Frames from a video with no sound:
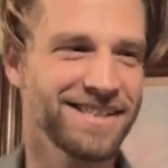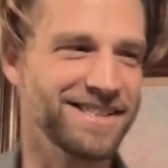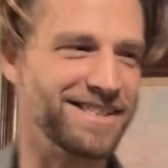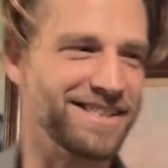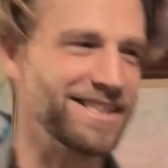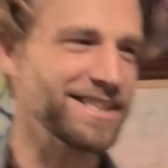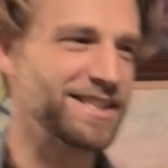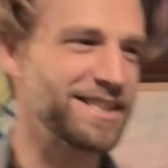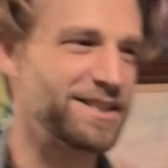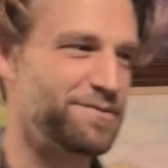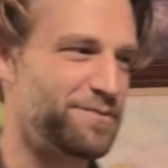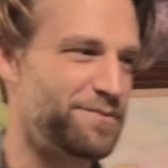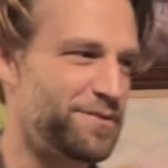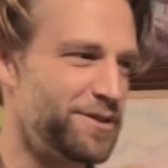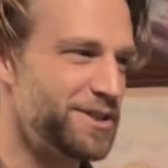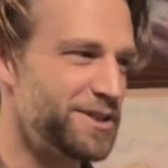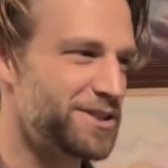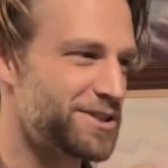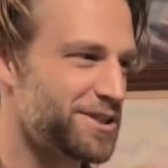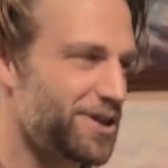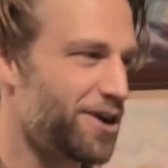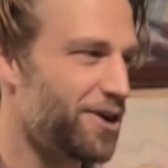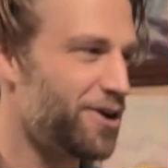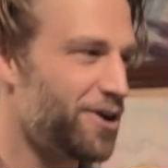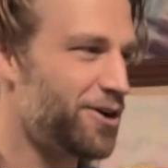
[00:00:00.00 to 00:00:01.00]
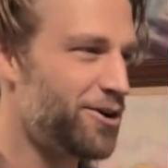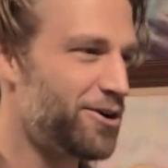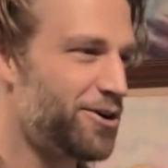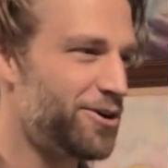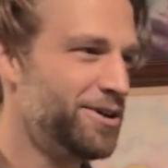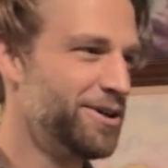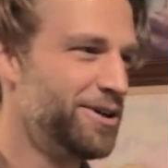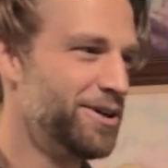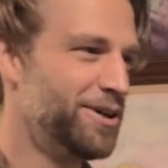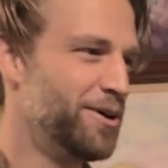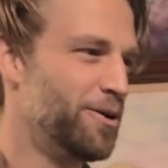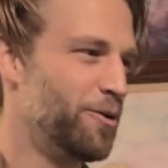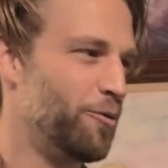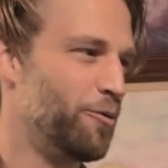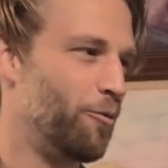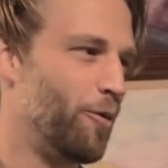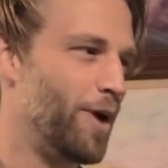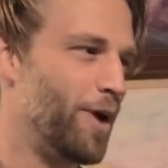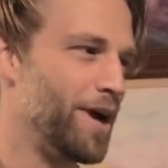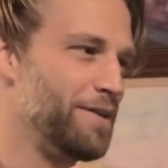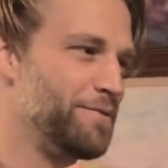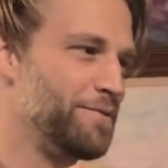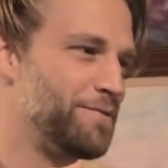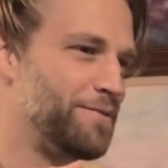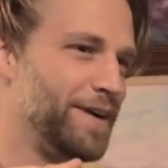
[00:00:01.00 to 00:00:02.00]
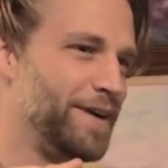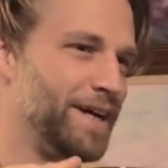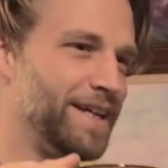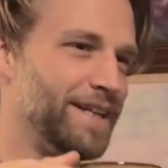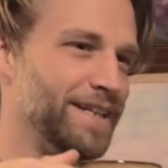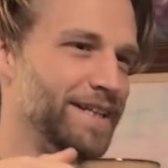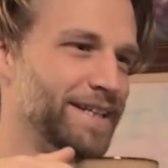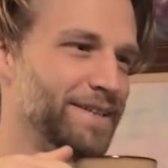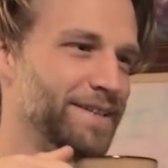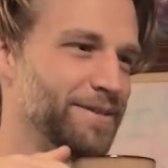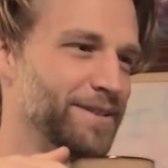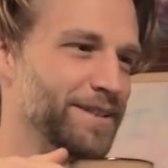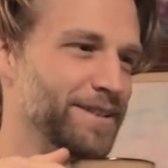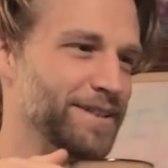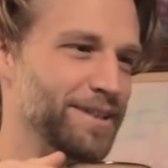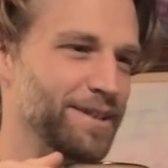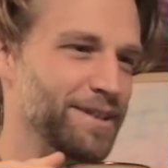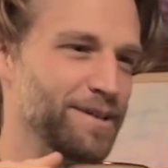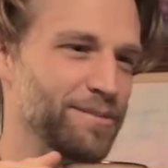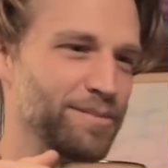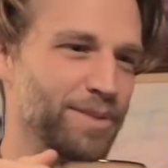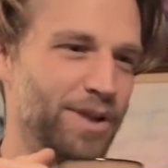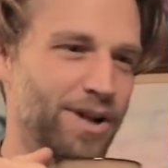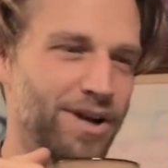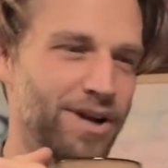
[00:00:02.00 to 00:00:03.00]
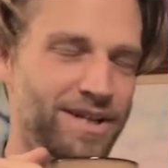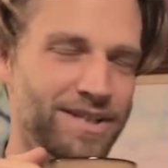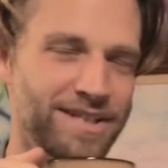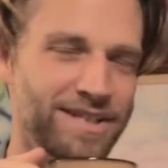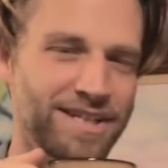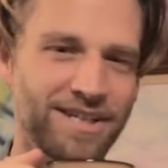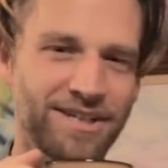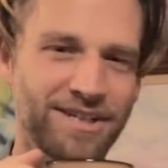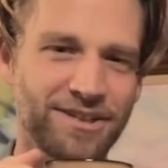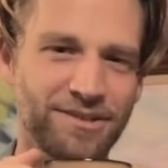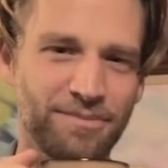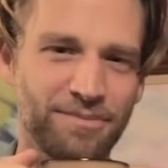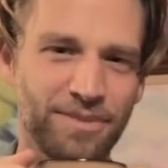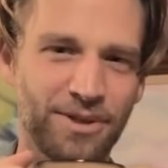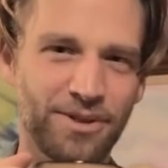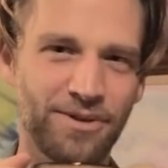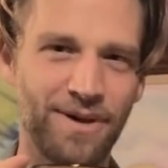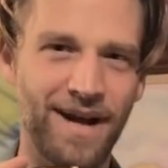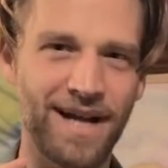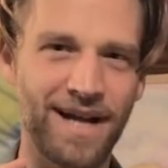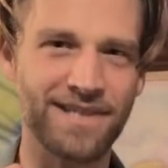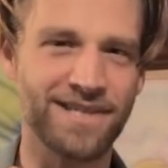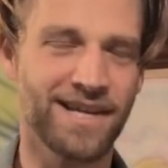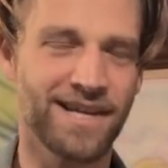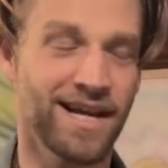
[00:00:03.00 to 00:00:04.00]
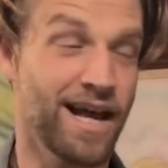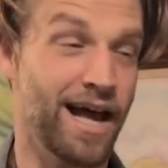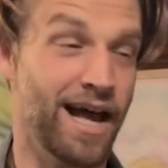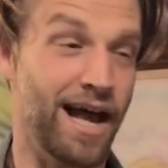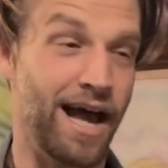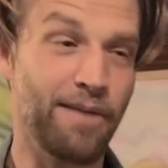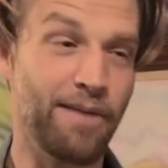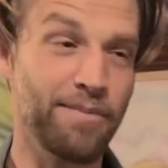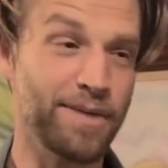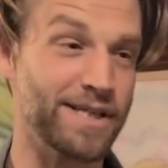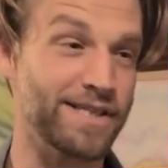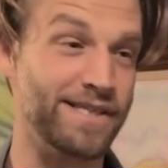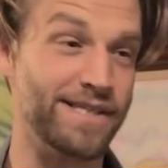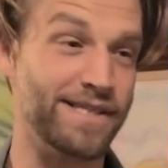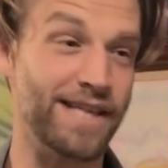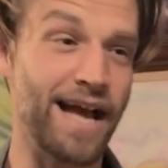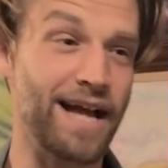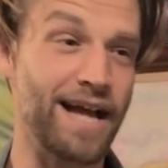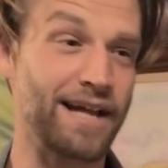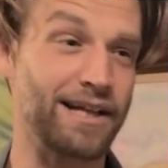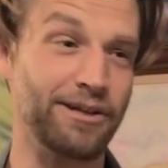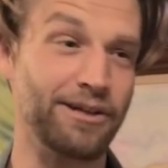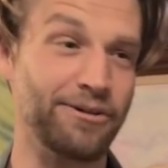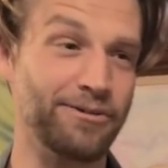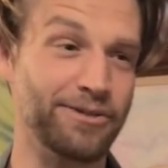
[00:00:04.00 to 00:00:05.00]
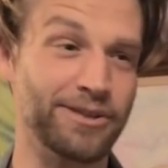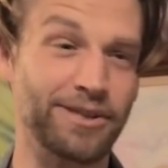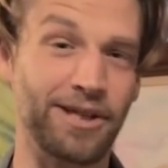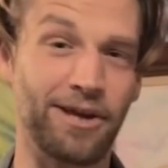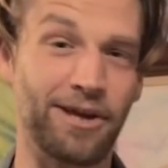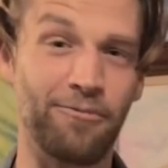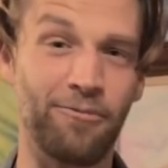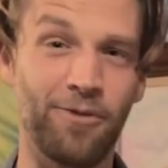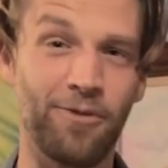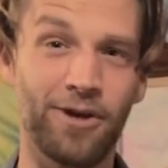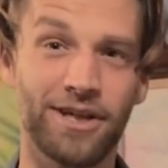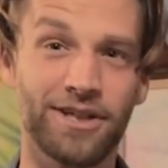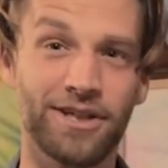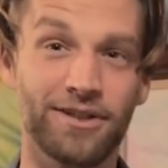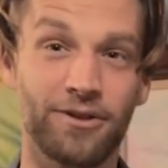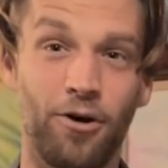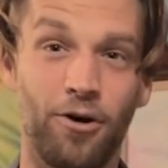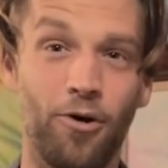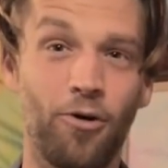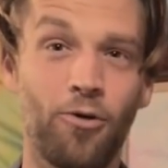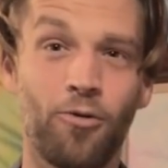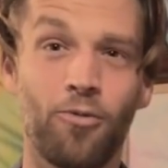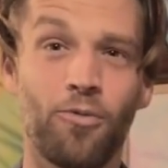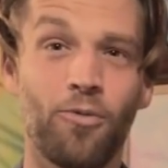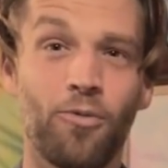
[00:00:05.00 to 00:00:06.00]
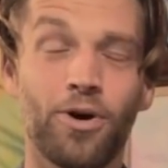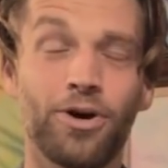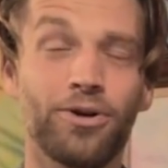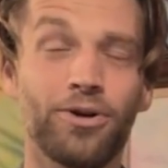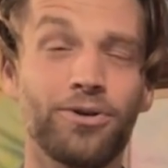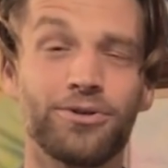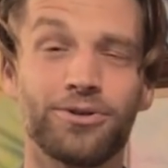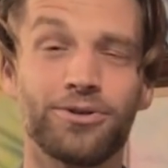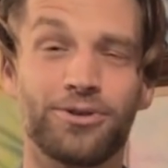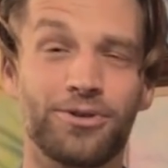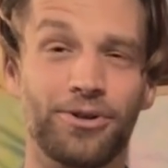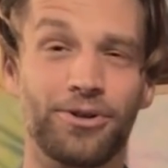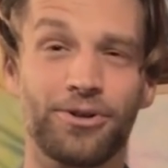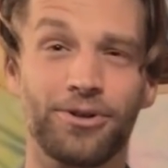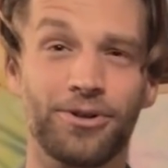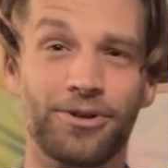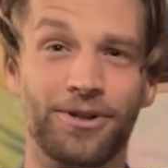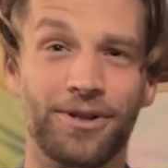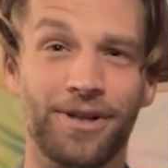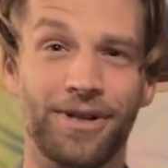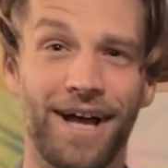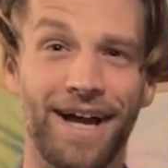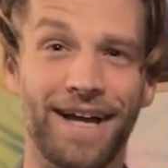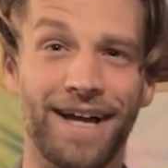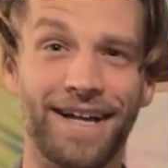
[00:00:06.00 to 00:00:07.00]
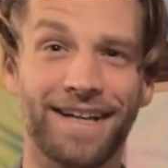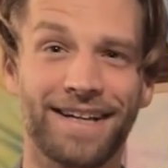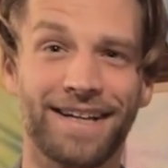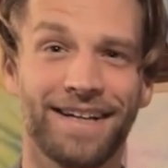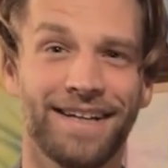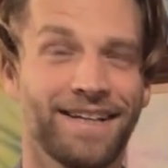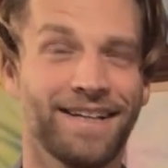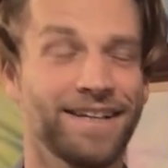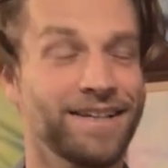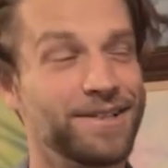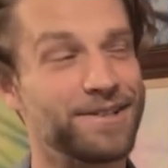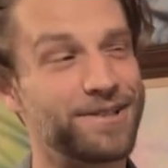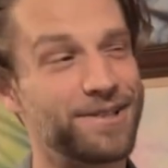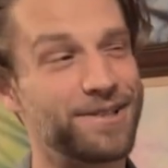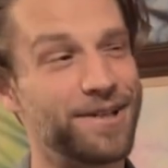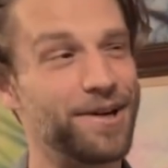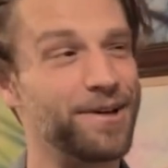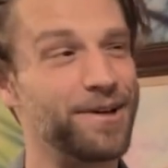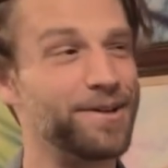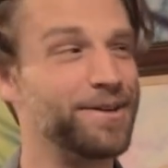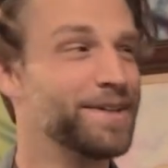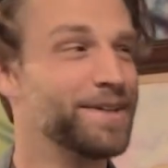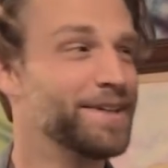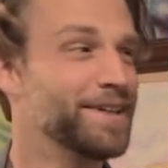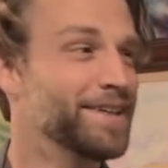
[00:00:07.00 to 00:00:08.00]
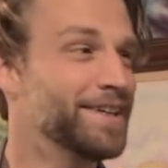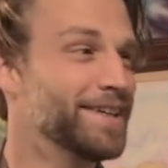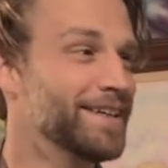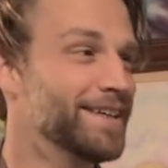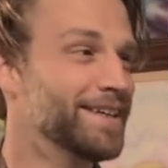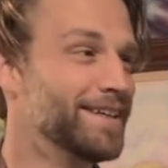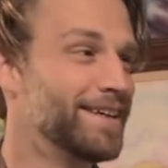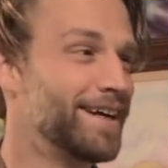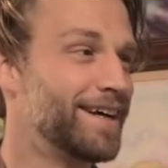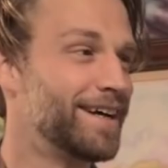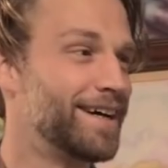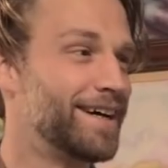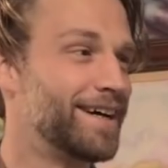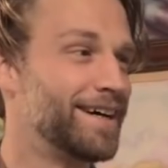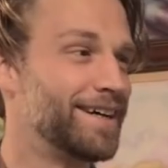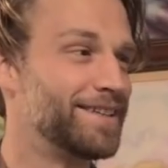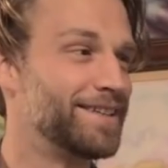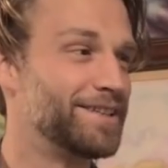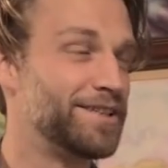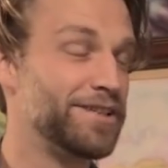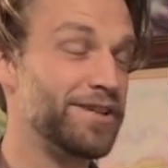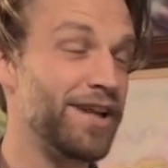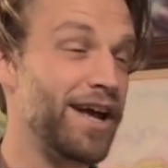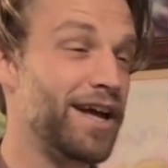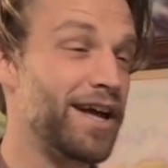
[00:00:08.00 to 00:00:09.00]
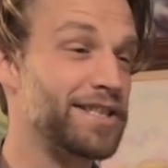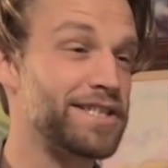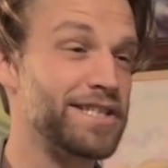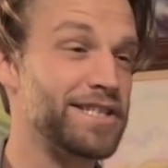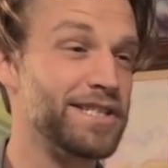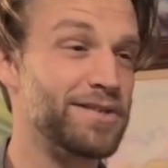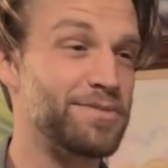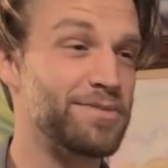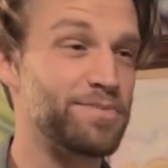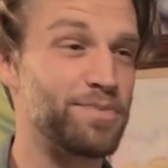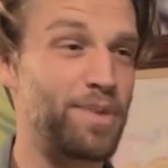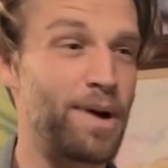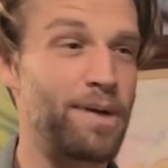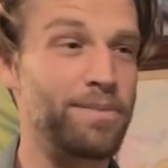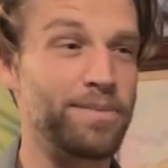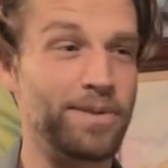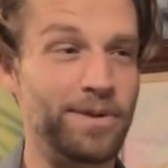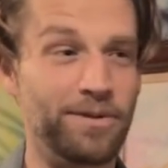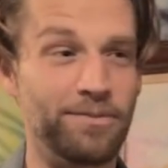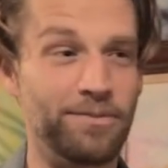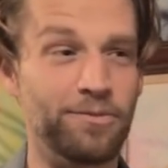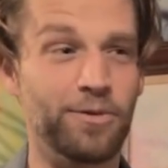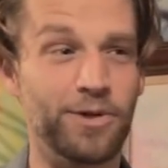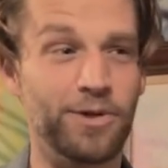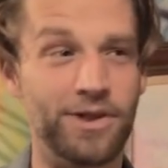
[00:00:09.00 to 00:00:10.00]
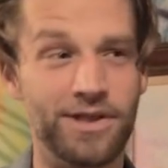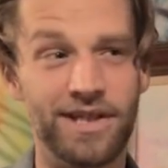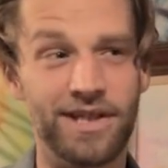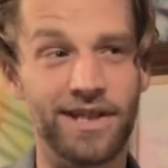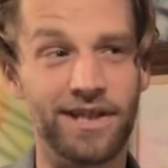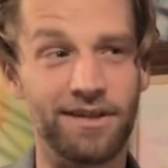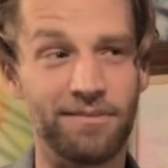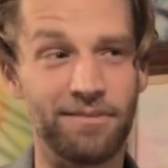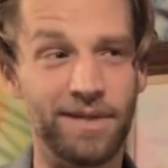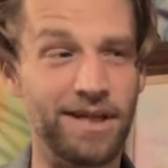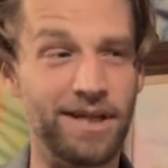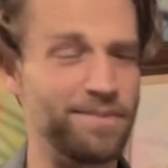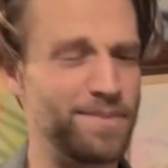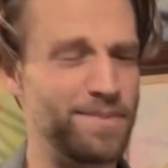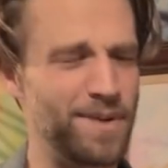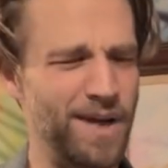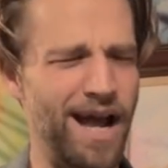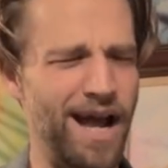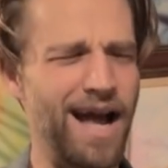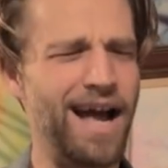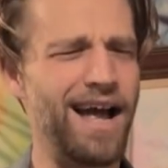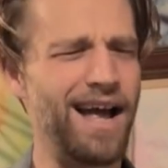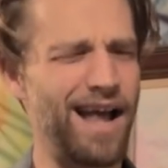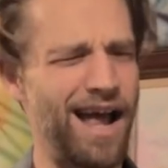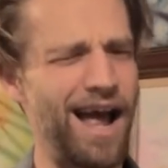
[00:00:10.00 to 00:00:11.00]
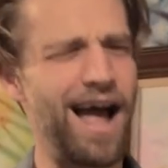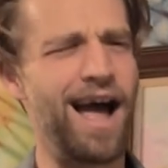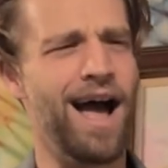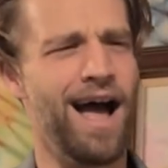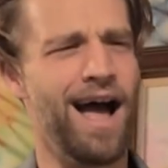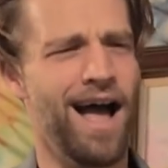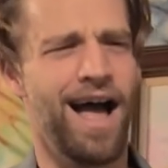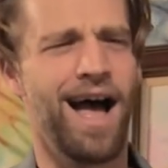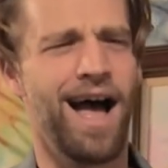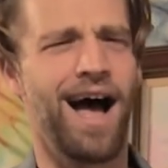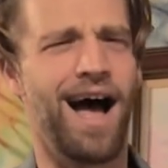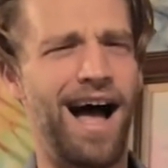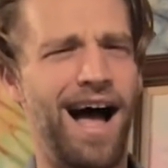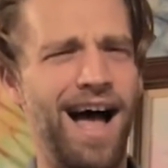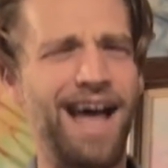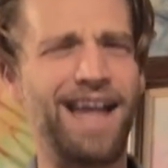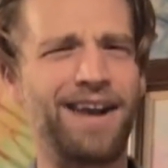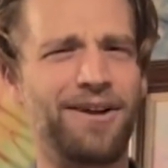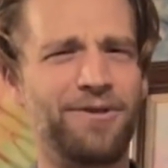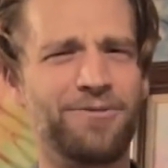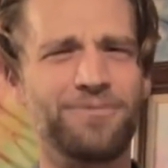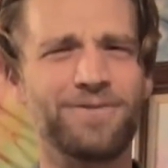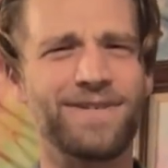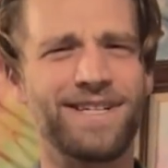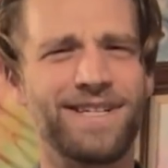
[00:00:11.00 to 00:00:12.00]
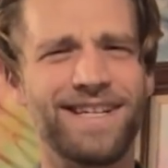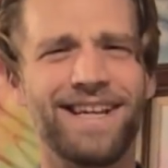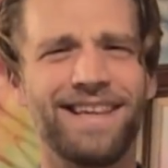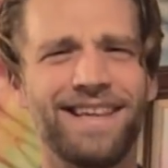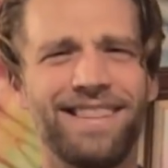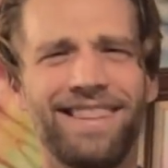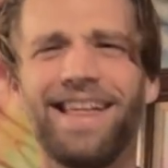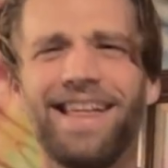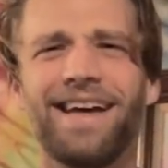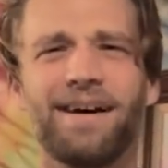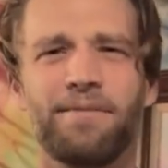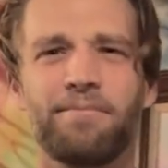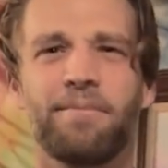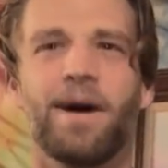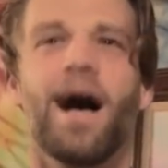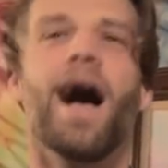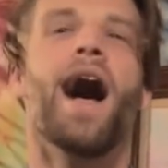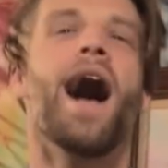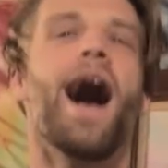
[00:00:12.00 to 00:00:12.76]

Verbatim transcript: six foot tall white fella with the blonde hair and the blue eyes. I'm exactly what they wanted the whole world to look like. So uh, the Nazis probably would dig me, but I, I don't dig them.